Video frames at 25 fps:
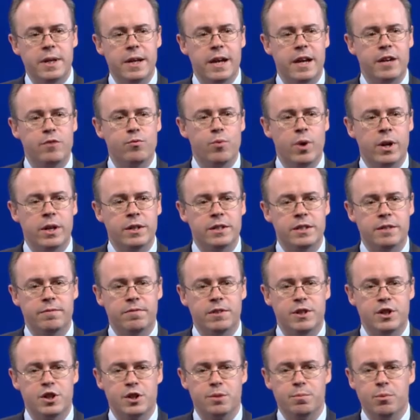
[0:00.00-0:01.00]
a
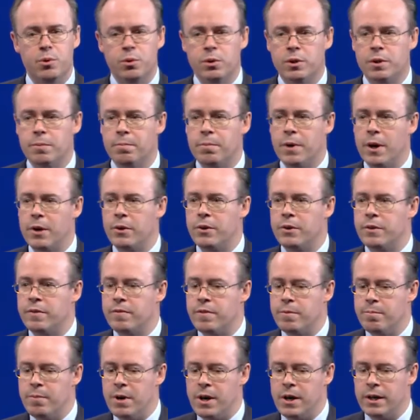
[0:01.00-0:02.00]
relatively small component of
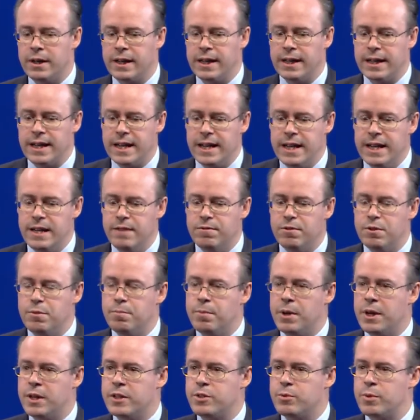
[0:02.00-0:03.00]
the market even
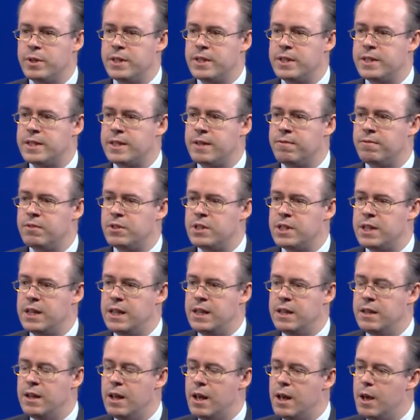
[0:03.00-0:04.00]
by
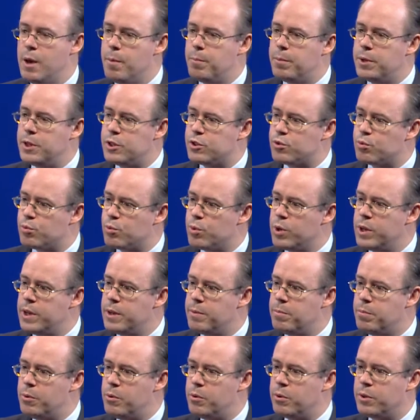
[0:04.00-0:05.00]
2017, but it's really
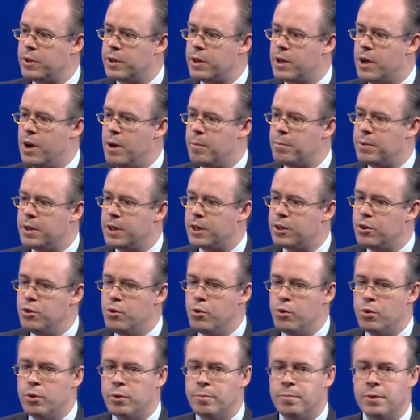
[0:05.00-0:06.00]
important and can't be
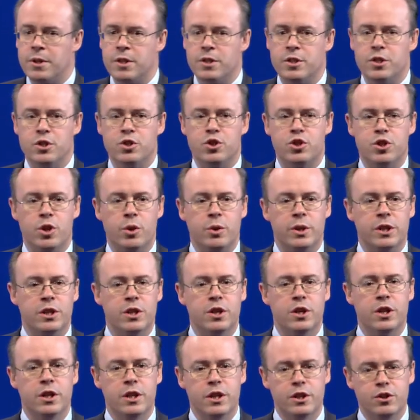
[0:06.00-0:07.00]
ignored because it's showing the
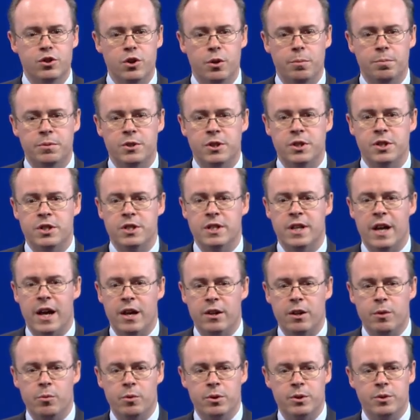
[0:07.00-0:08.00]
early adopters and how
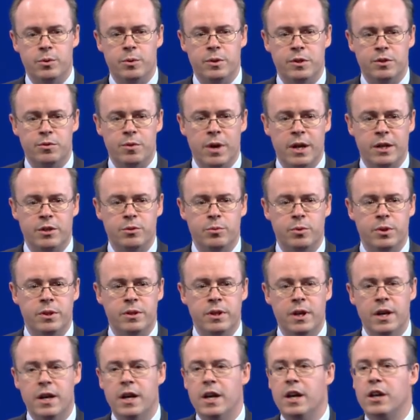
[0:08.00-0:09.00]
they want to interact with
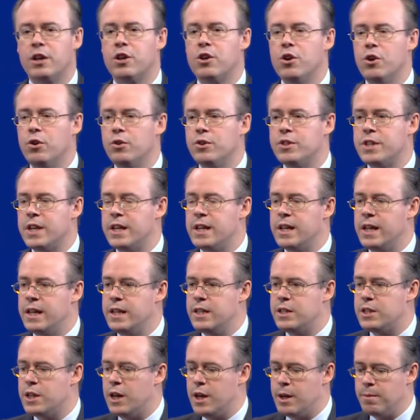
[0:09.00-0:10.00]
content
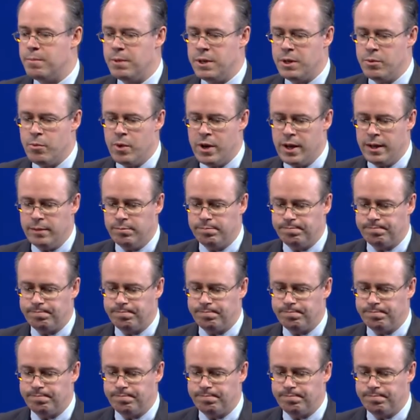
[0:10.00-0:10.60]
anytime, anywhere.